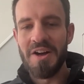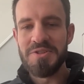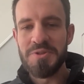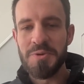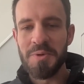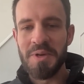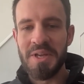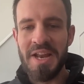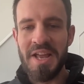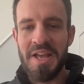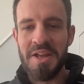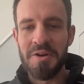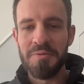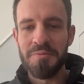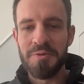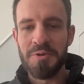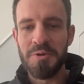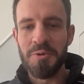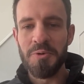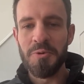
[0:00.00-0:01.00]
doing an
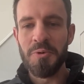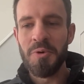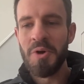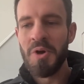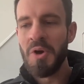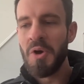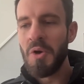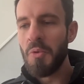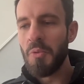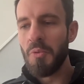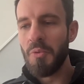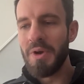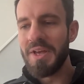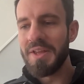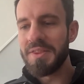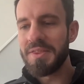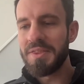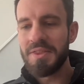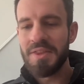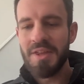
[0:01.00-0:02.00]
interview
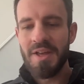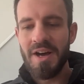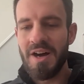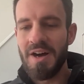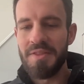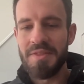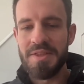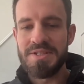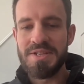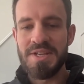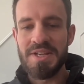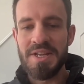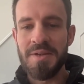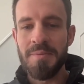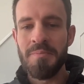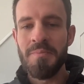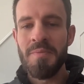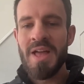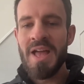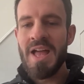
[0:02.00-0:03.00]
with the
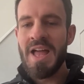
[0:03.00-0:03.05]
team,